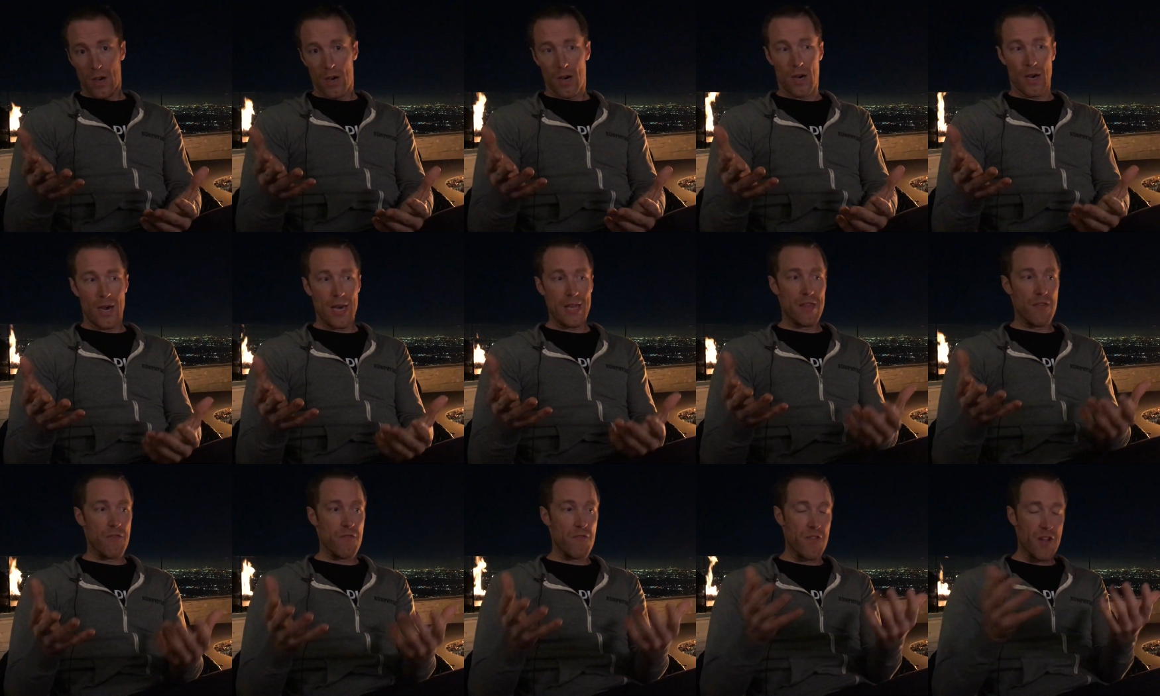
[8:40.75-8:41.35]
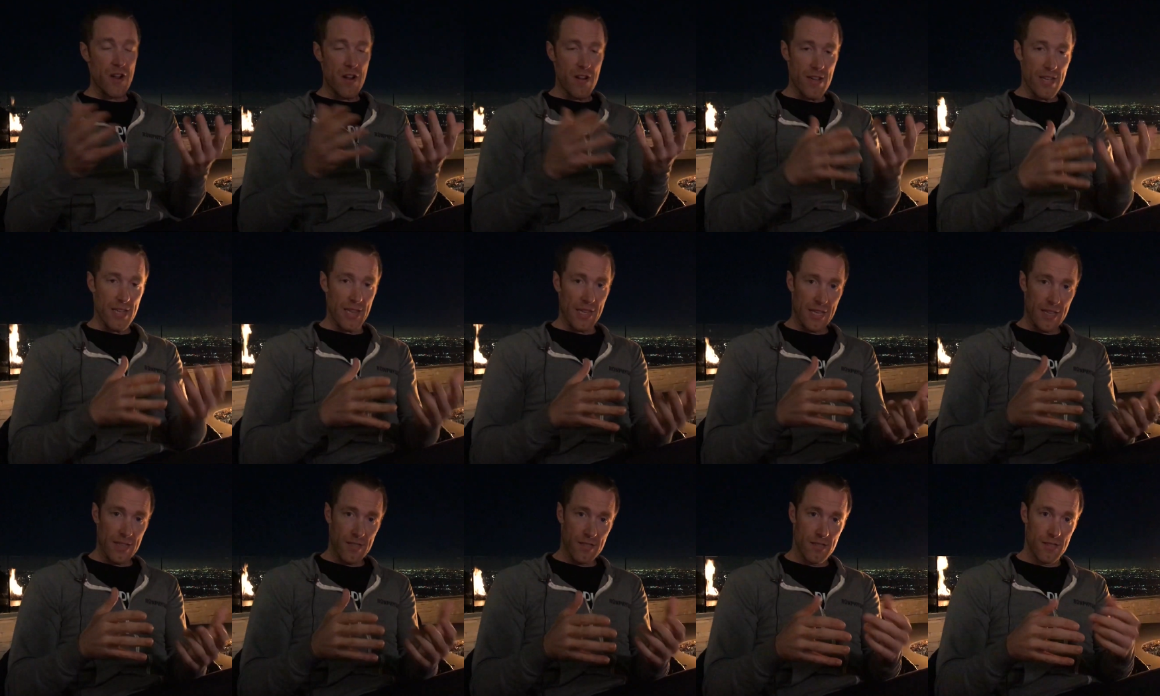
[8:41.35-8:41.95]
At the very
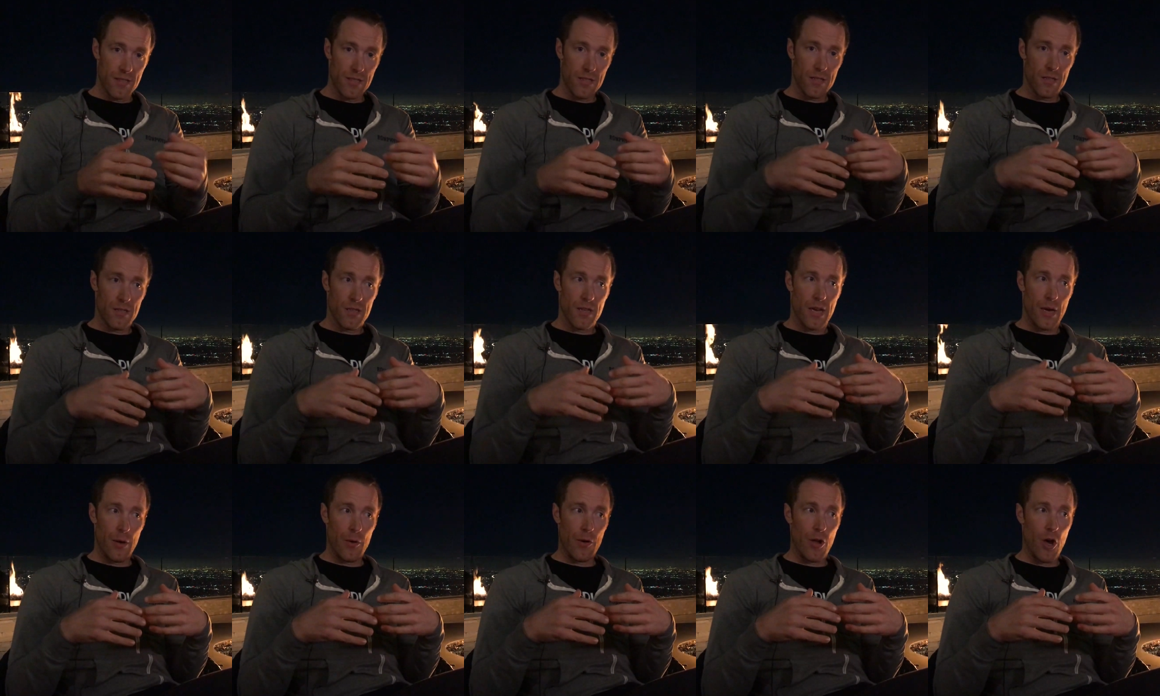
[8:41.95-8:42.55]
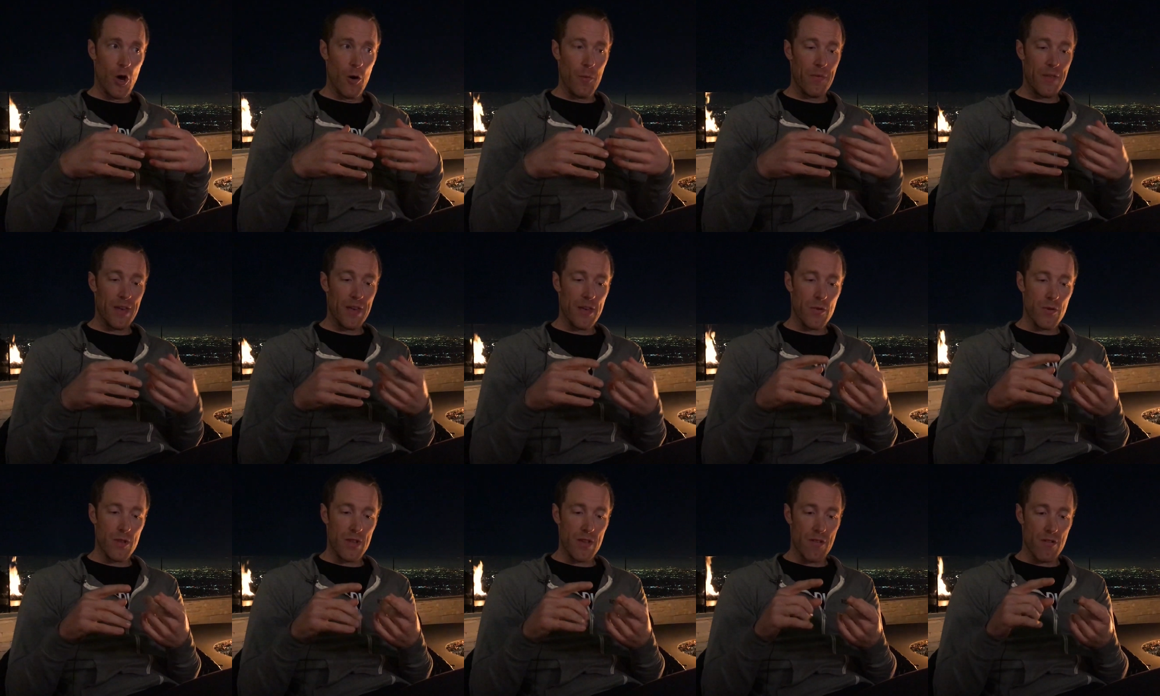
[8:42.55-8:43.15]
least, I would hope
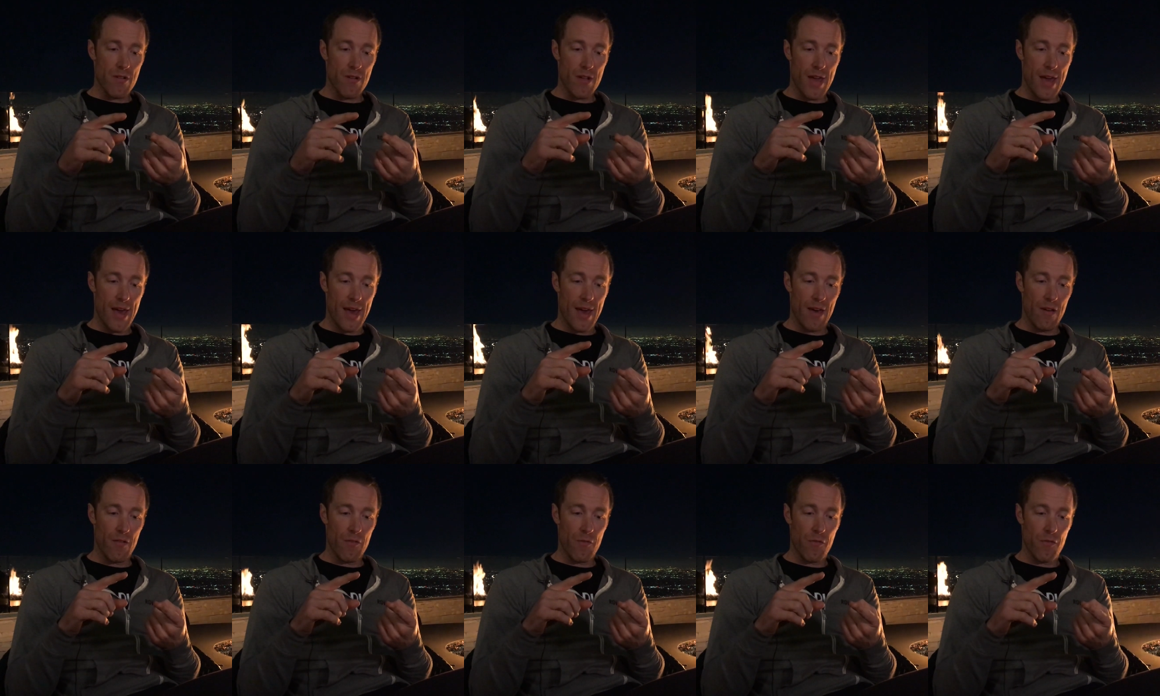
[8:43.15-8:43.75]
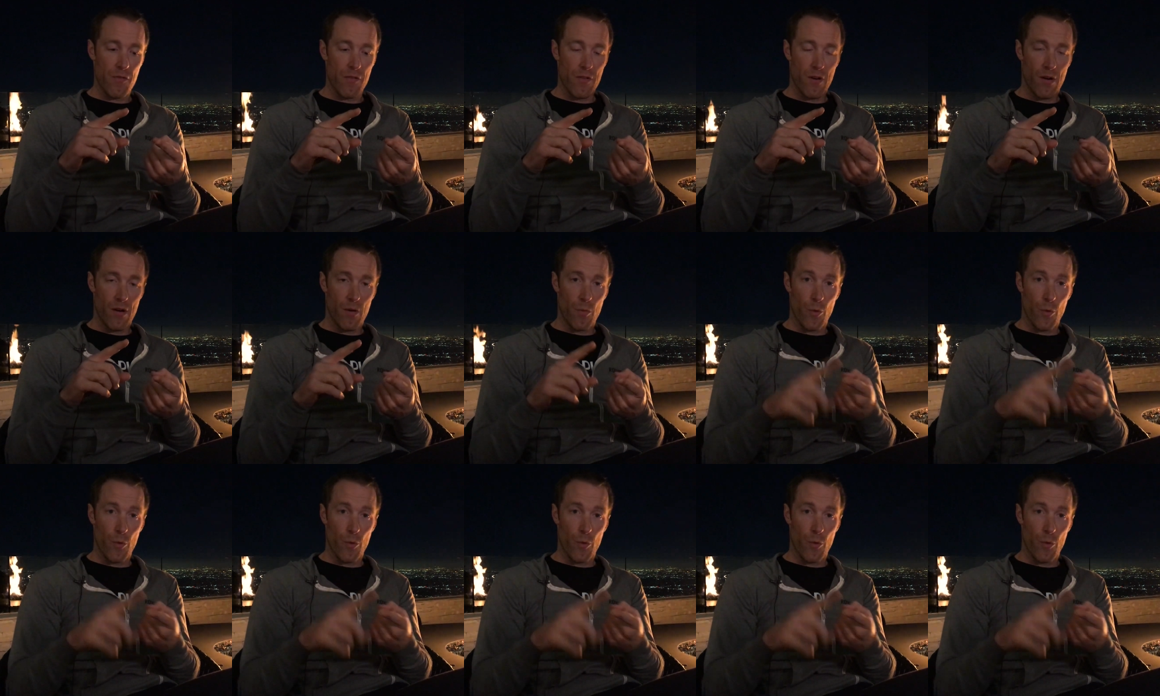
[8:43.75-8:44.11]
that you either have